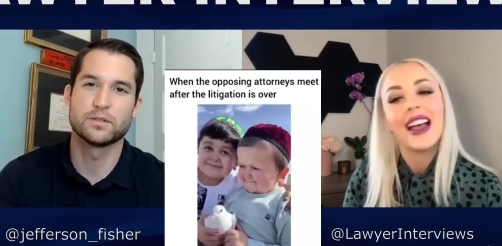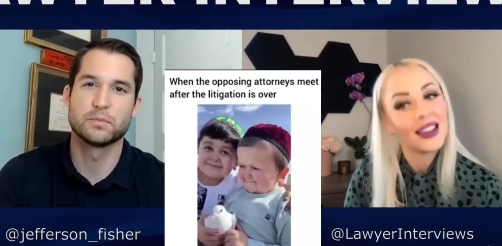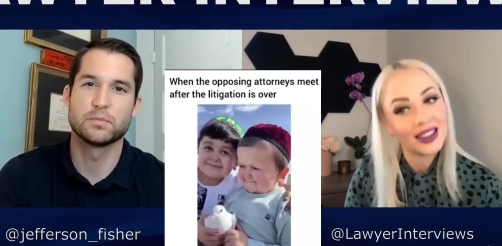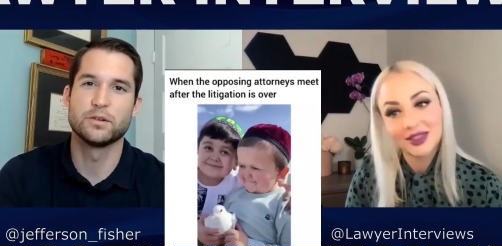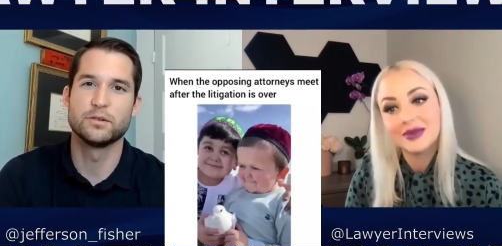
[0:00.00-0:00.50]
Speaker 1: yeah.
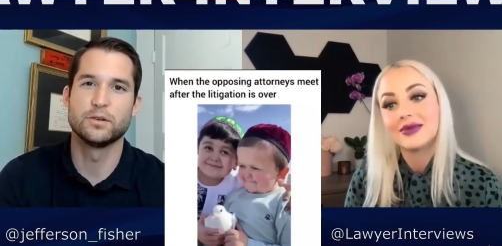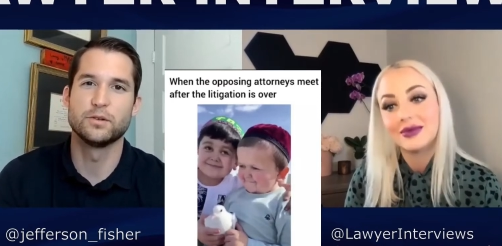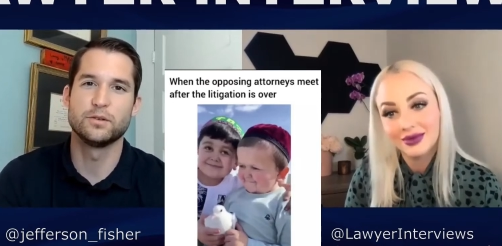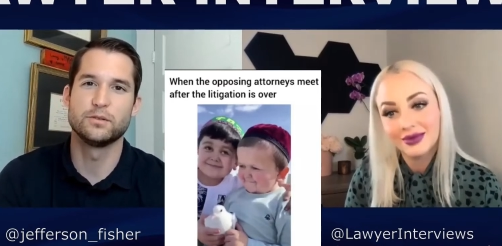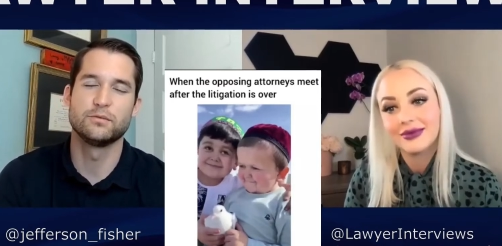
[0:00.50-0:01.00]
remember who, who
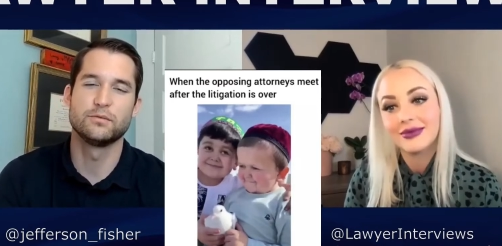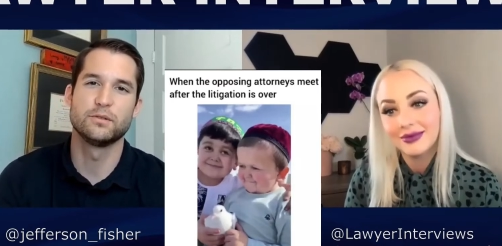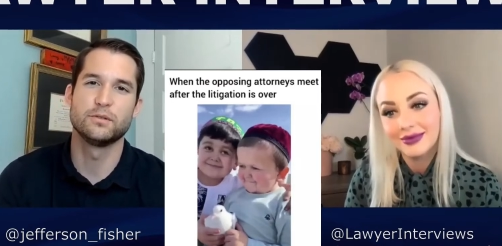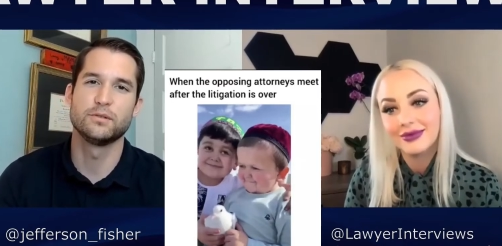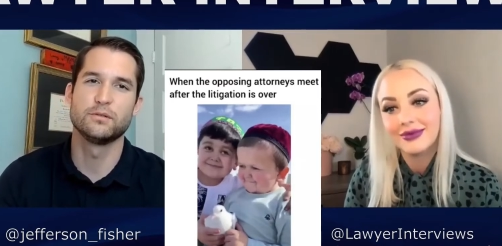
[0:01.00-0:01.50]
you who
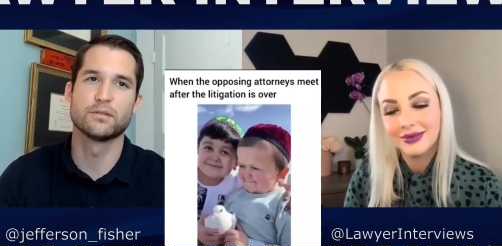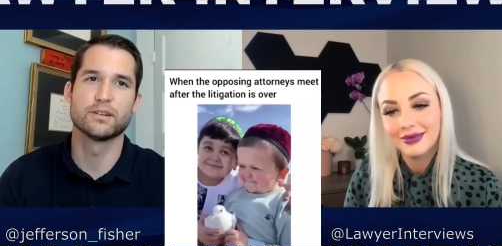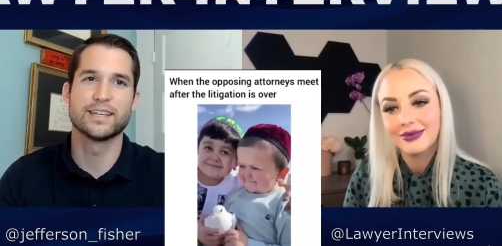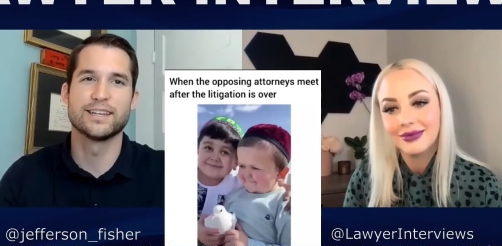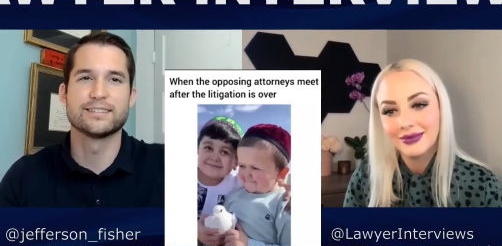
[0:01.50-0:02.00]
you were
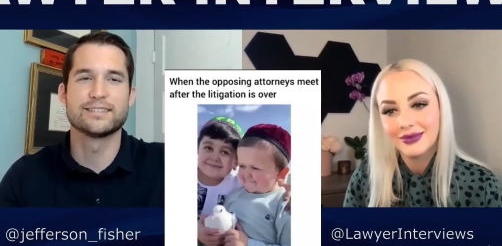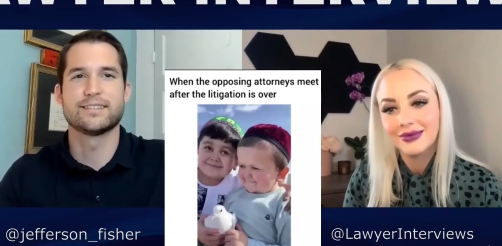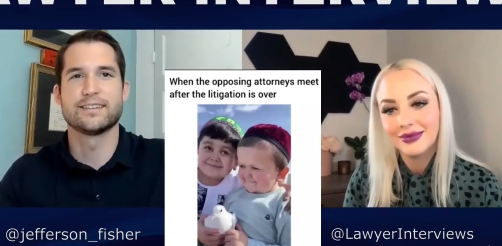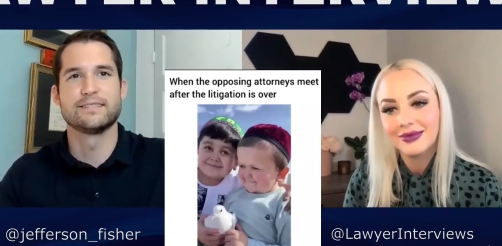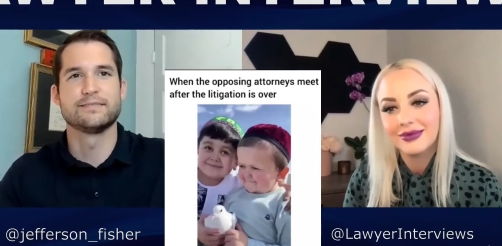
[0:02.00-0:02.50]
against
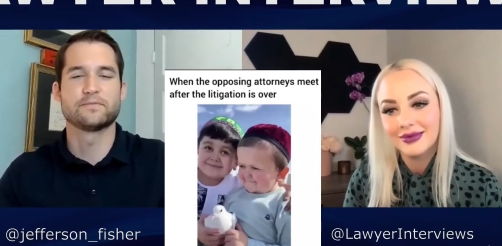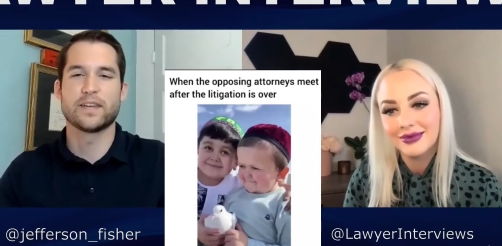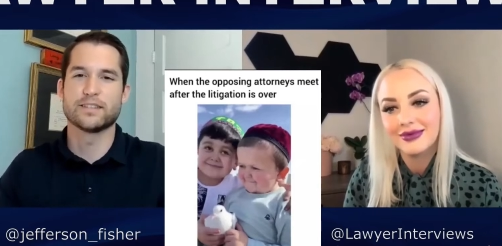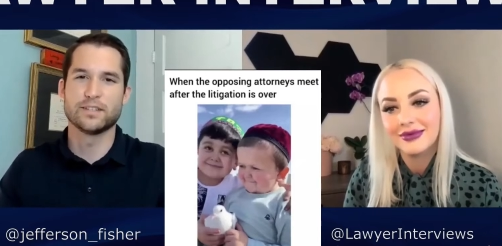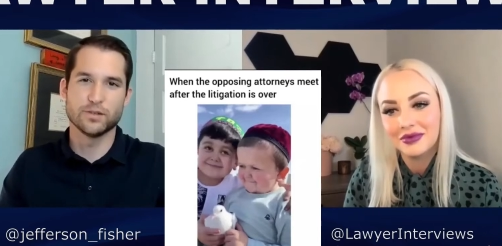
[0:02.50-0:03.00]
and
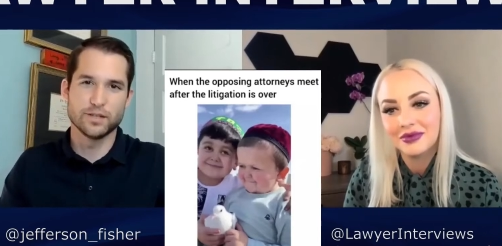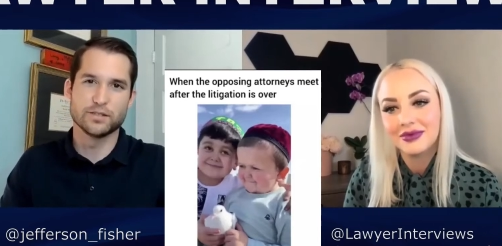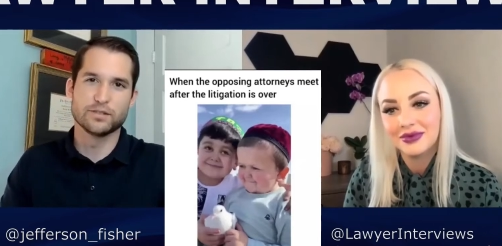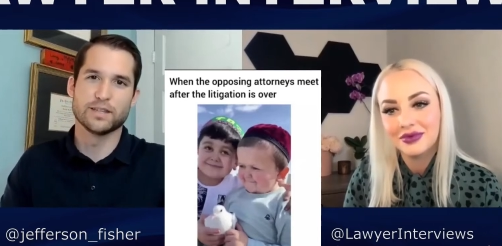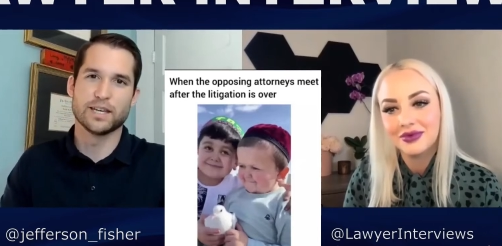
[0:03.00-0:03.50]
how they
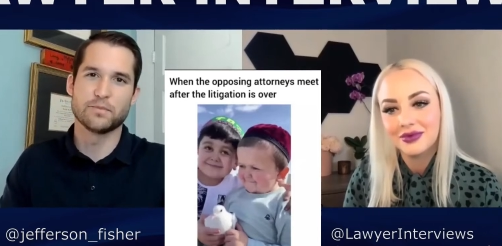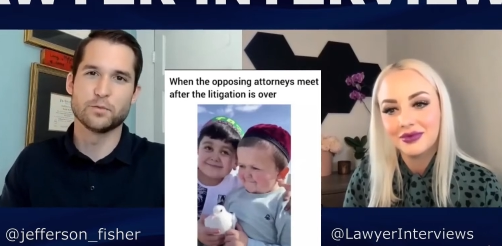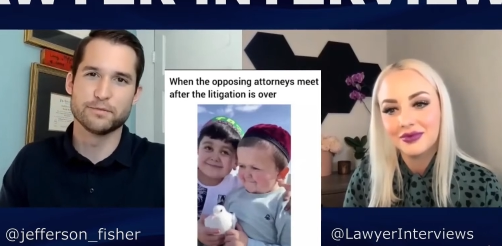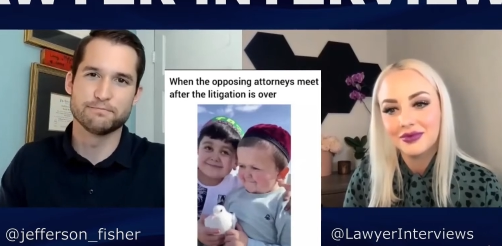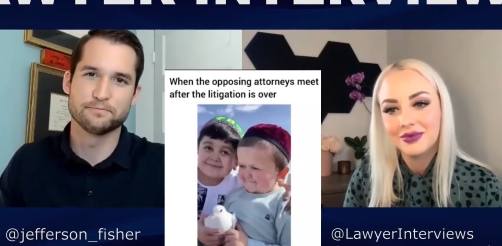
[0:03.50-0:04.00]
treated you in that
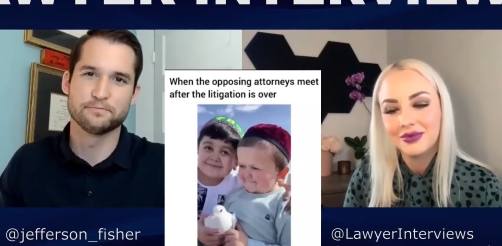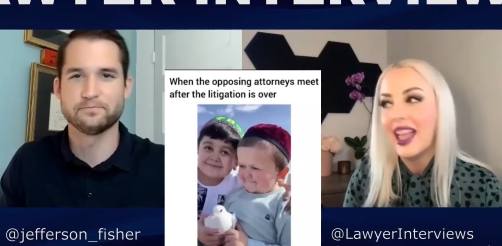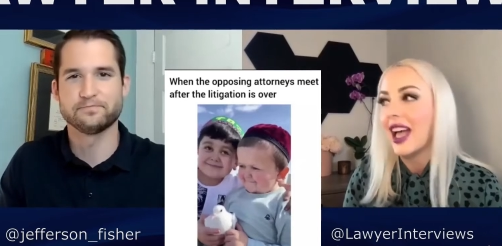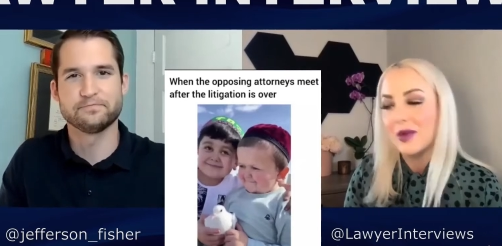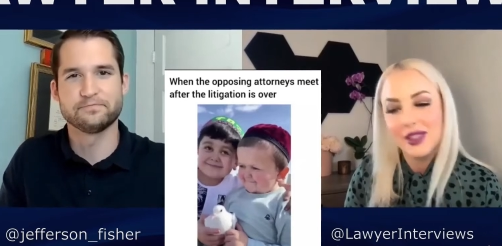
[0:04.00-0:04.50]
moment
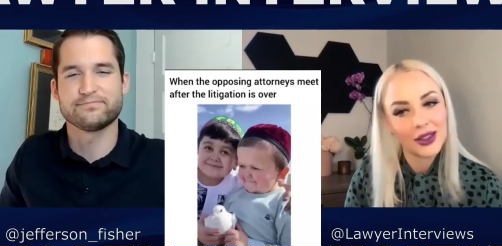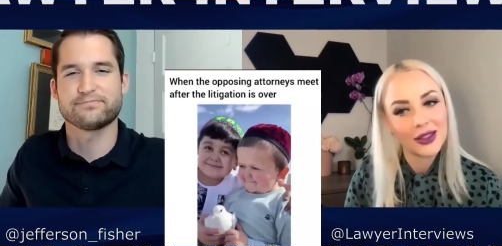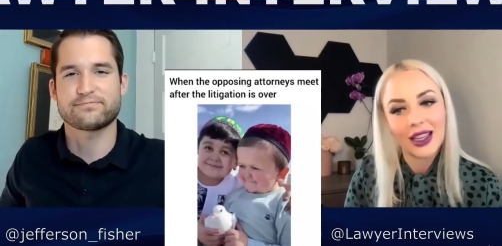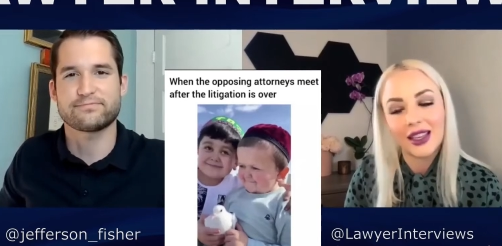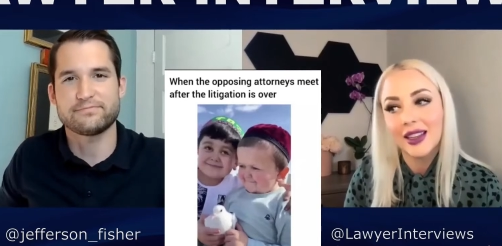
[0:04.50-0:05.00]

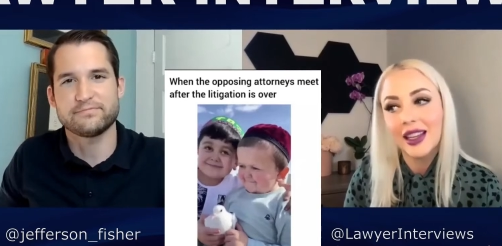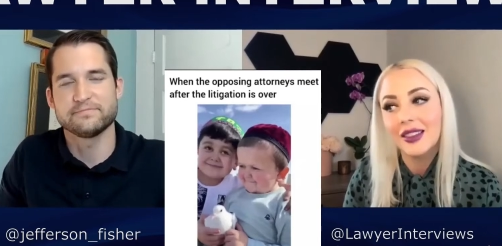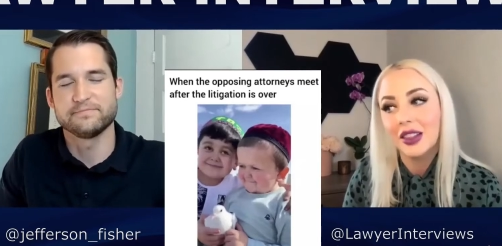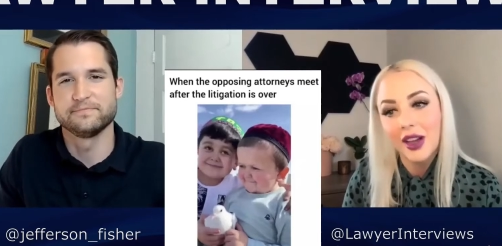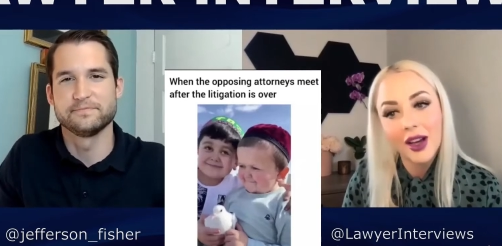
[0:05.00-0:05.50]
Speaker 2: absolutely and and
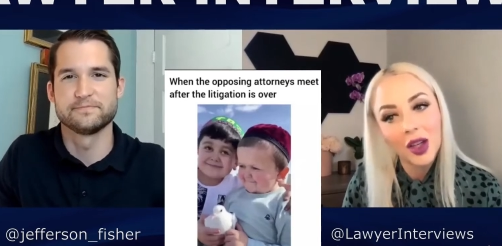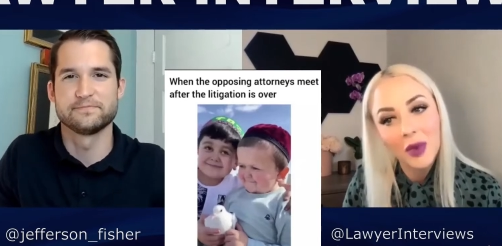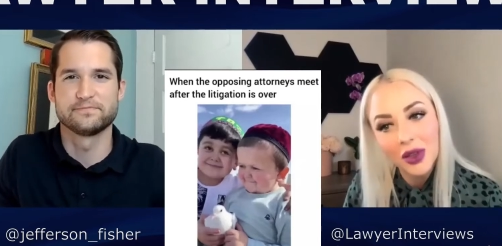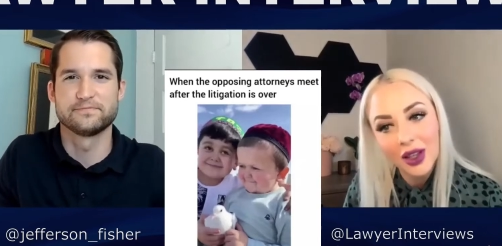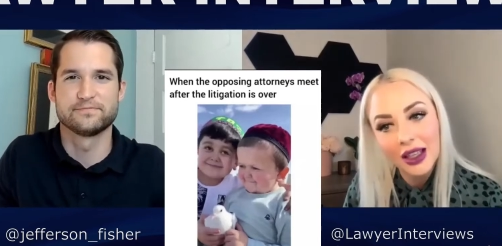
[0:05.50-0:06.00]
the law
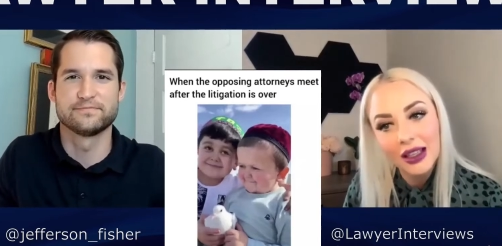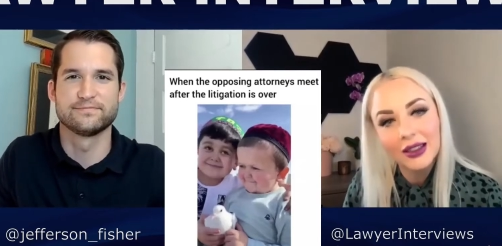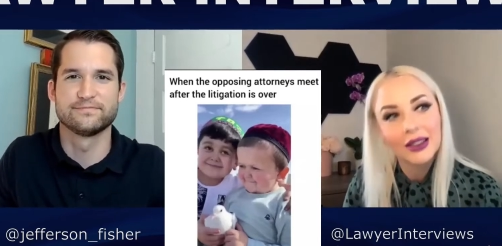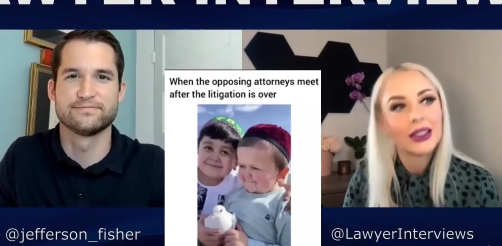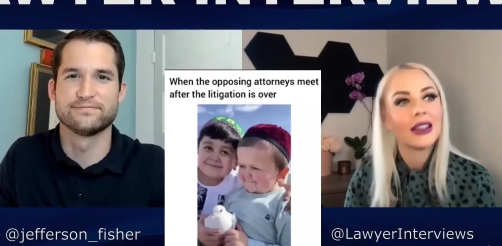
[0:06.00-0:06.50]

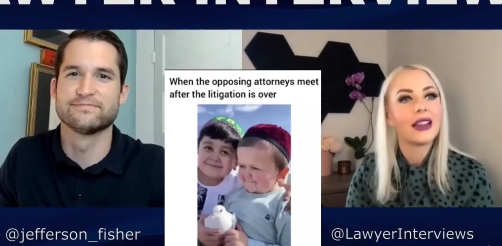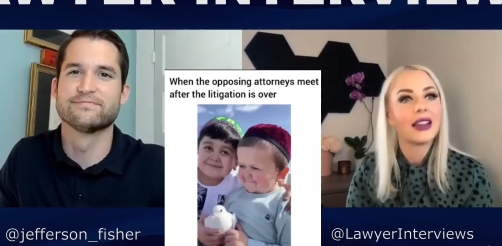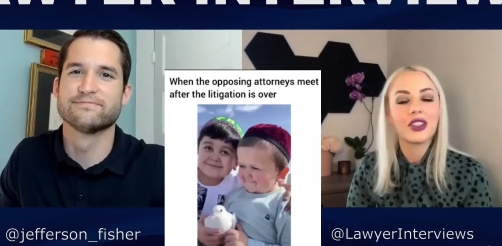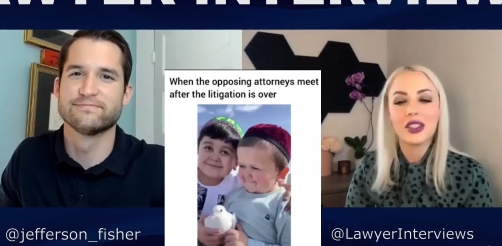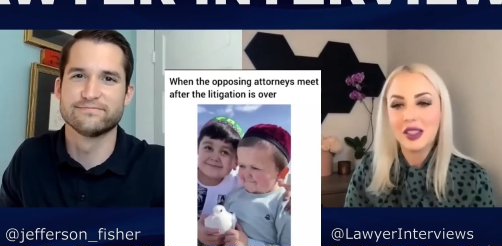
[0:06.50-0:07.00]
community
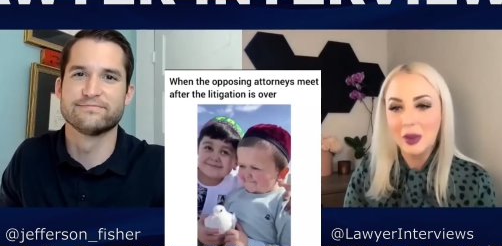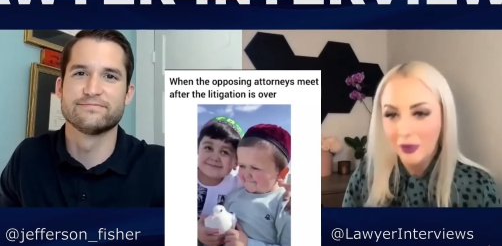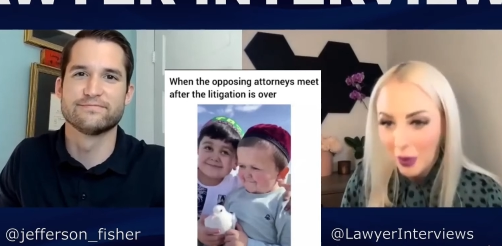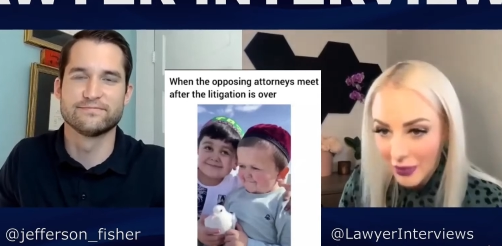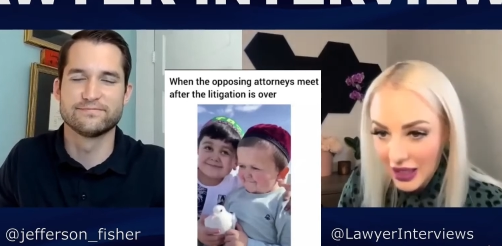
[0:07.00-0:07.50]
here's a tip
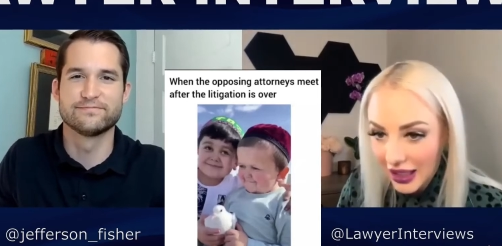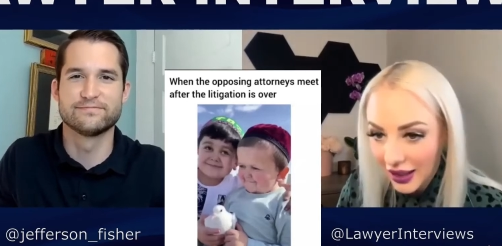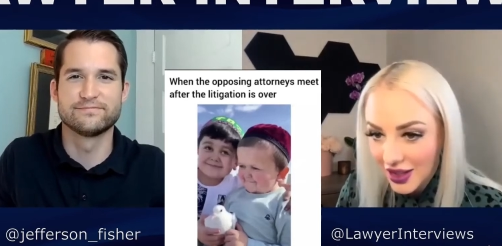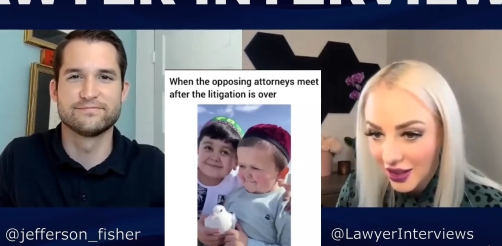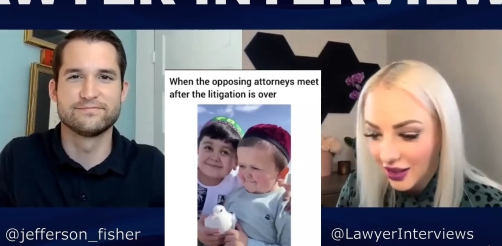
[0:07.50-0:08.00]
from me.
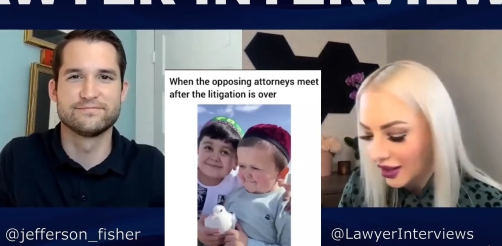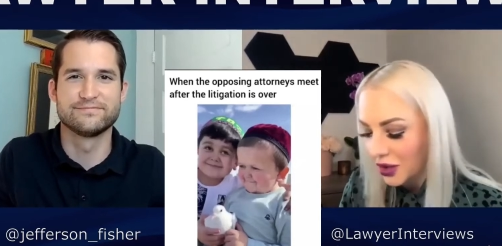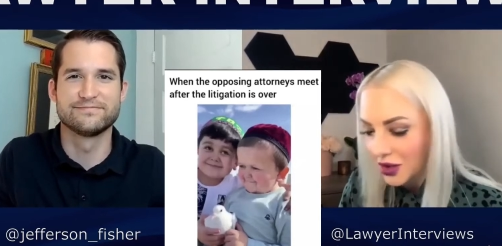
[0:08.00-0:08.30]
Sorry, I know